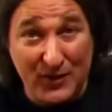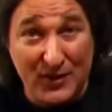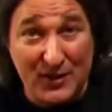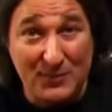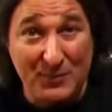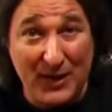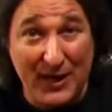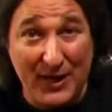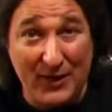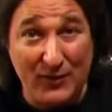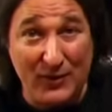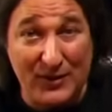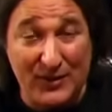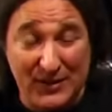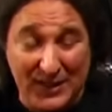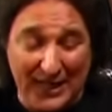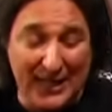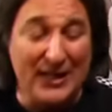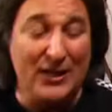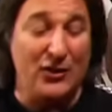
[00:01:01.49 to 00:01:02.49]
of these
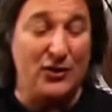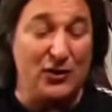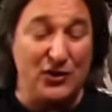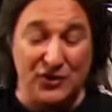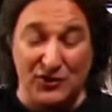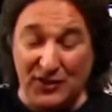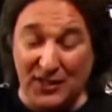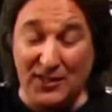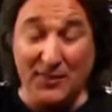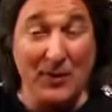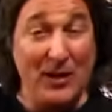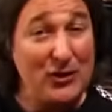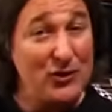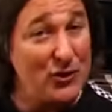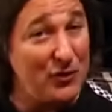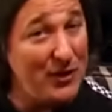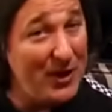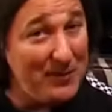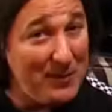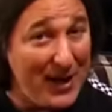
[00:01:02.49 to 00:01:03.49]
batteries. You just need to make
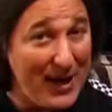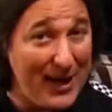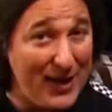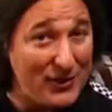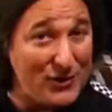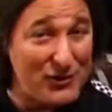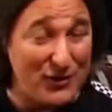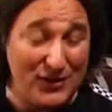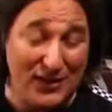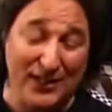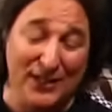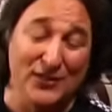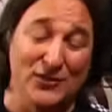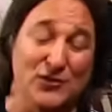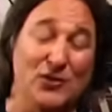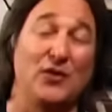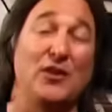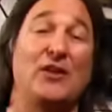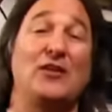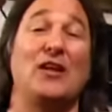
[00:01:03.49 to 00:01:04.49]
sure they match
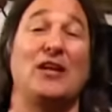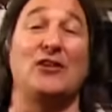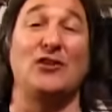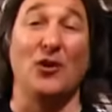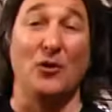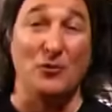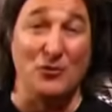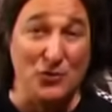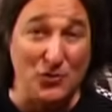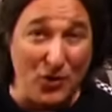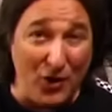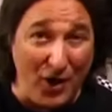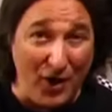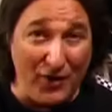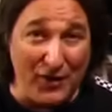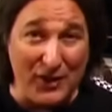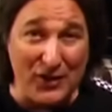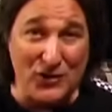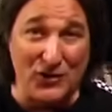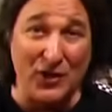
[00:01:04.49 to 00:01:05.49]
so that they don't draw
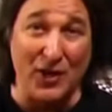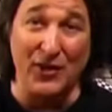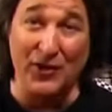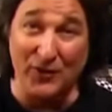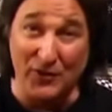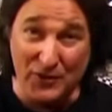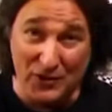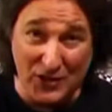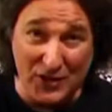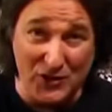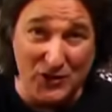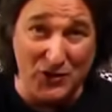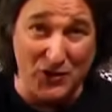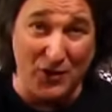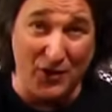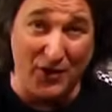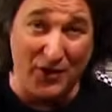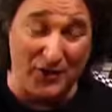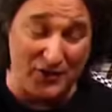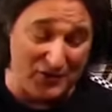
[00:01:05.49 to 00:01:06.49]
on each other and
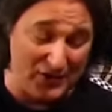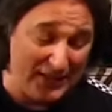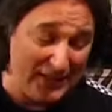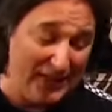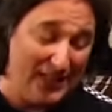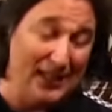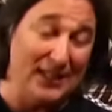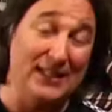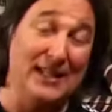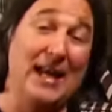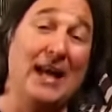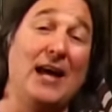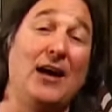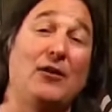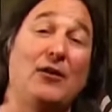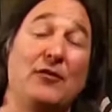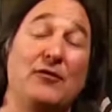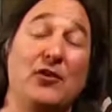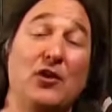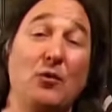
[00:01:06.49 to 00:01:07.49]
discharge.
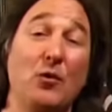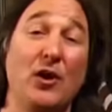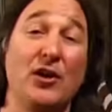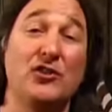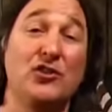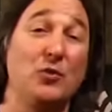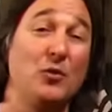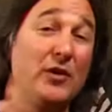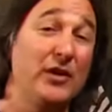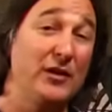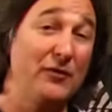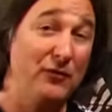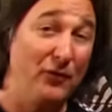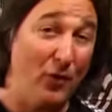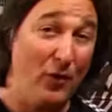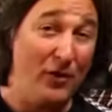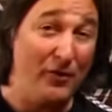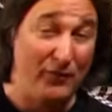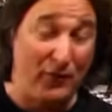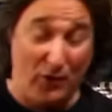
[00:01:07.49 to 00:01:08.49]
Now, if you want 24